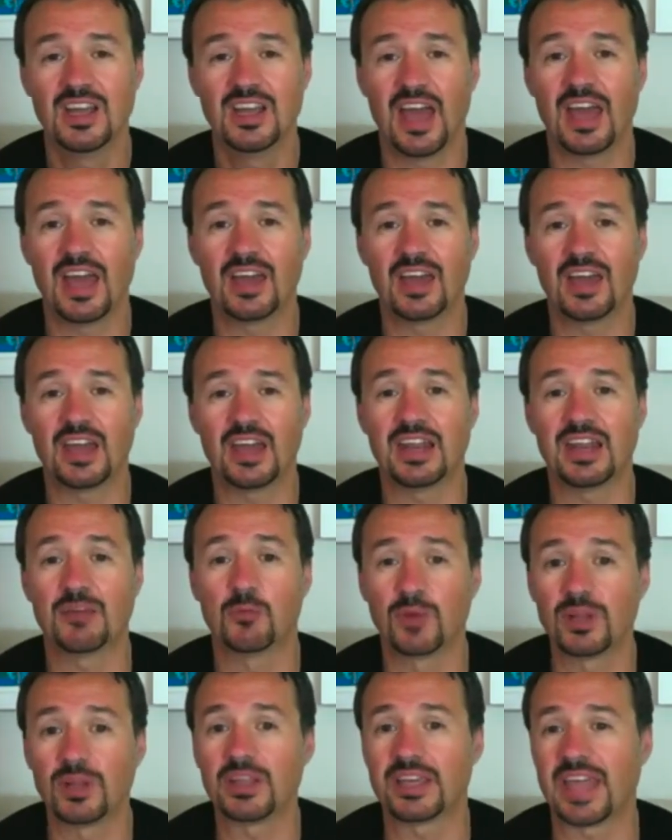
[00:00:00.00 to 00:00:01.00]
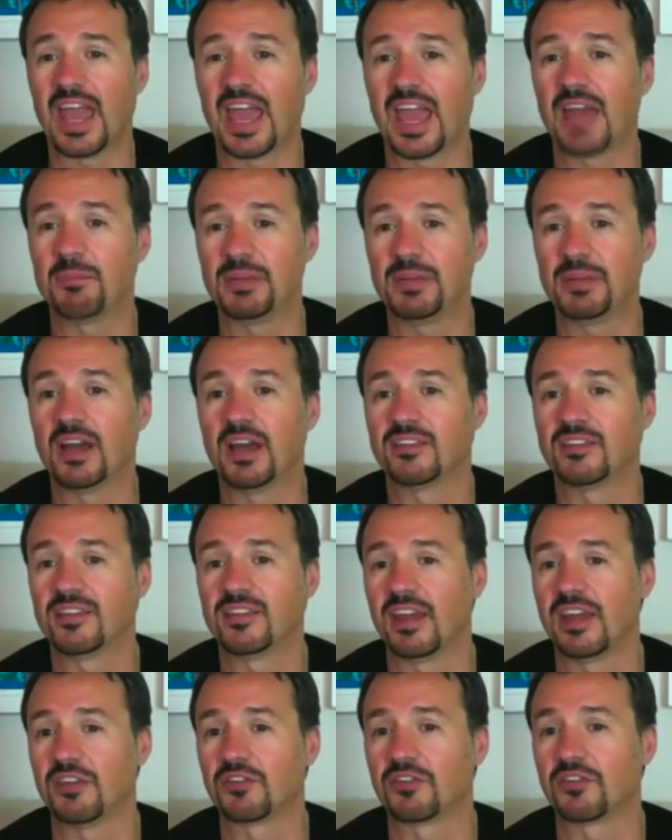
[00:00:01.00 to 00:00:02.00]
and it really can be done
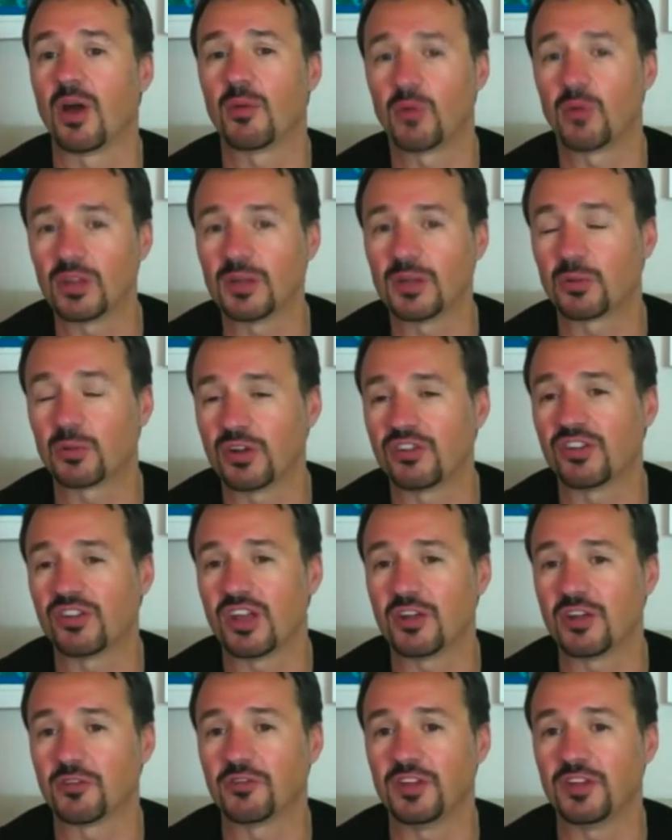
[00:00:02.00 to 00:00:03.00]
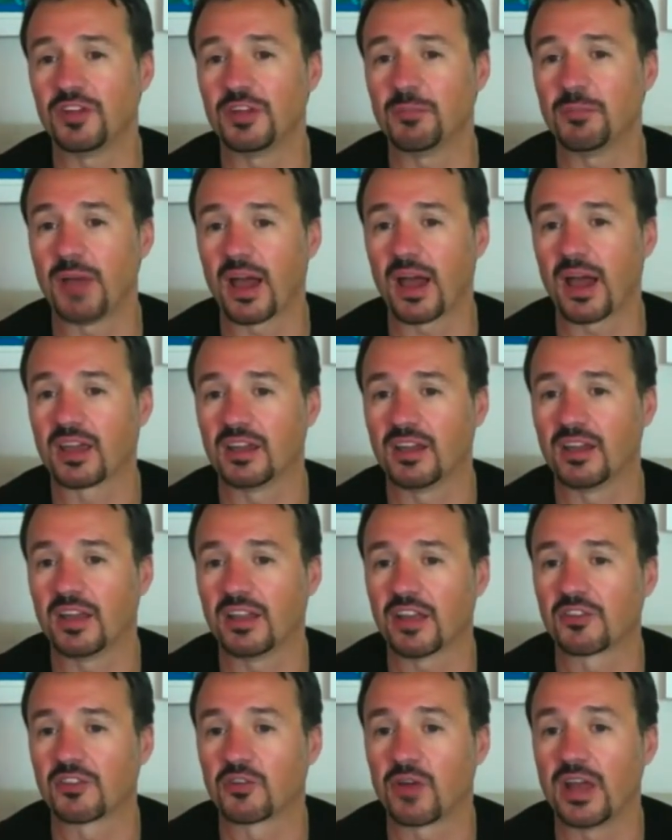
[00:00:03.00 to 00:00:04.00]
today. So I really appreciate your feedback, and
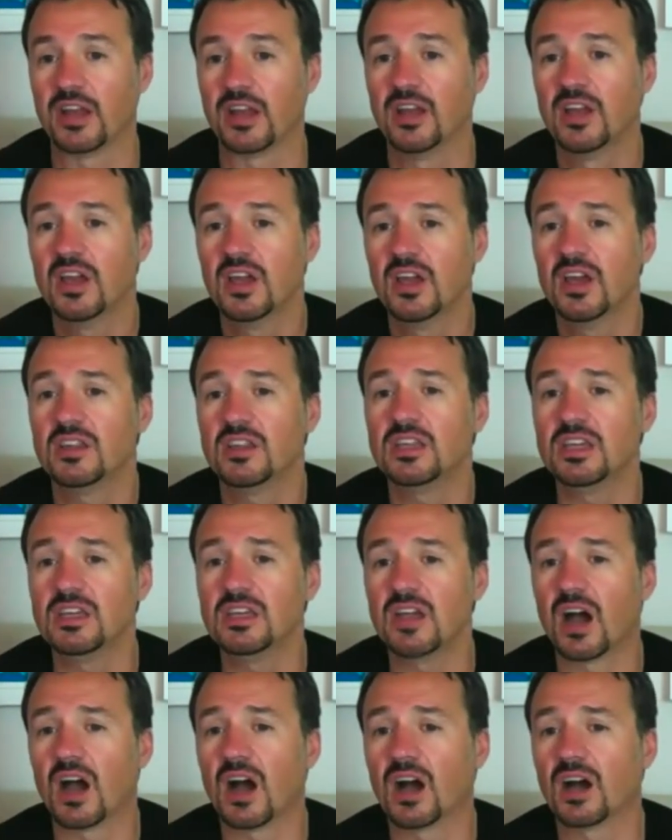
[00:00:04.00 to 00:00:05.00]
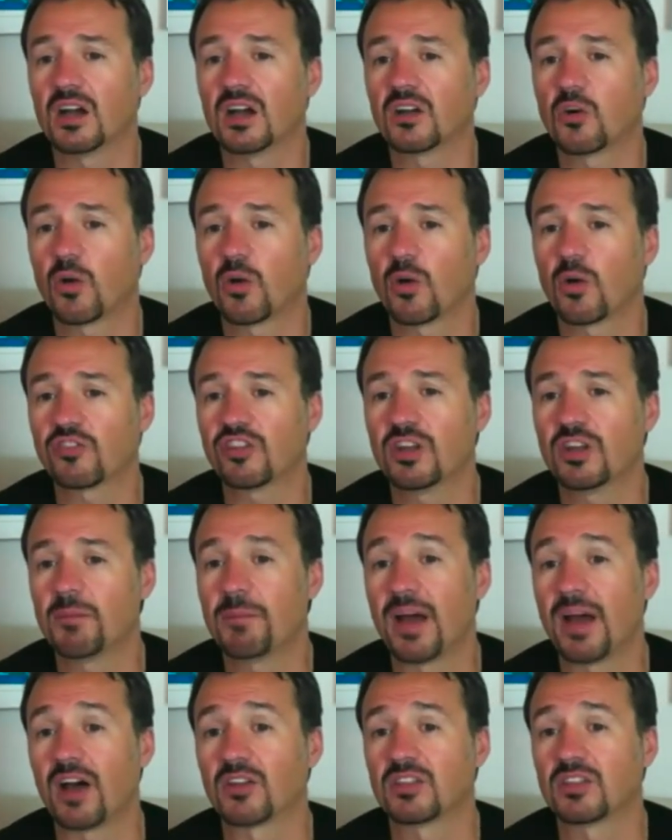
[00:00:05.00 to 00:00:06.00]
that's great. The question
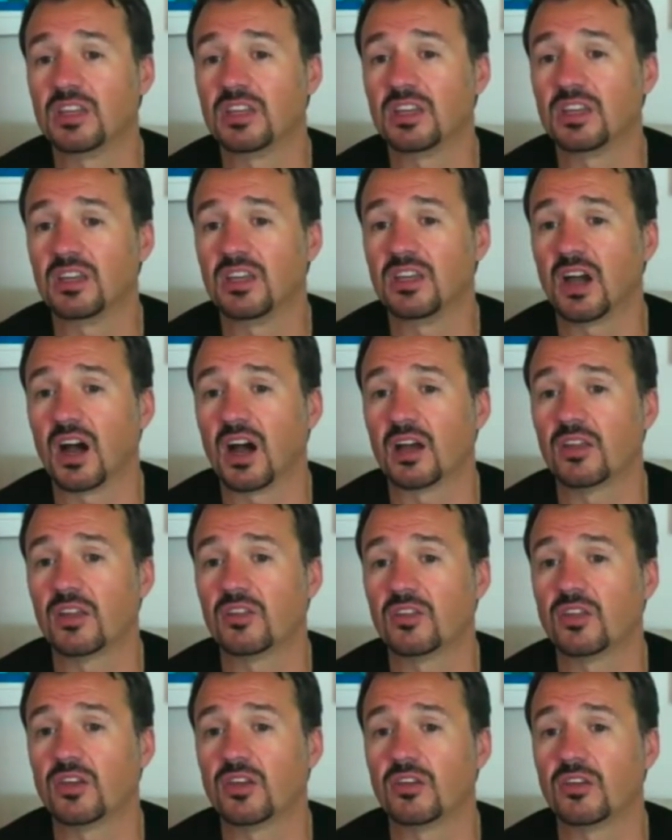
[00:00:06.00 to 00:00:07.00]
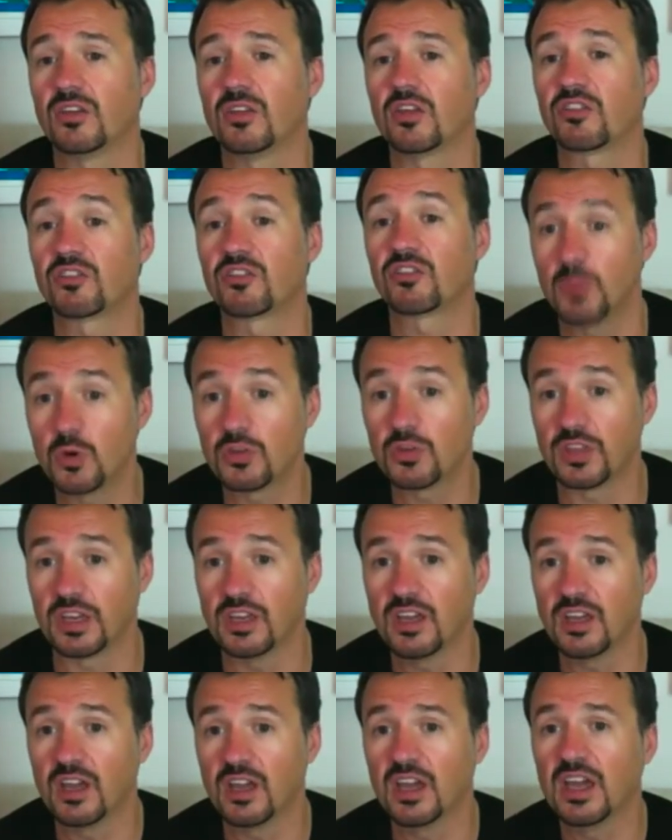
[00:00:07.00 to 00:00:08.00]
about the
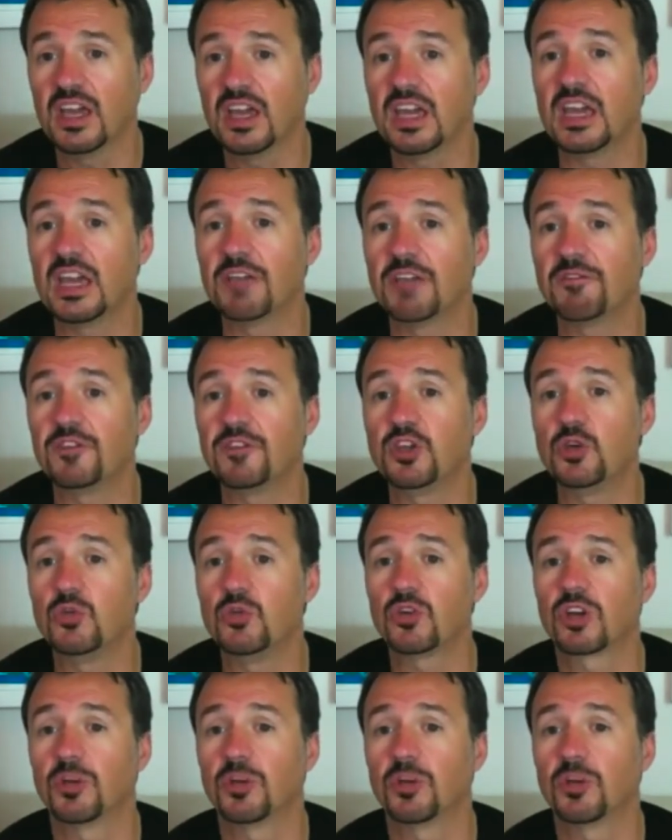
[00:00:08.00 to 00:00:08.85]
smoothie. If you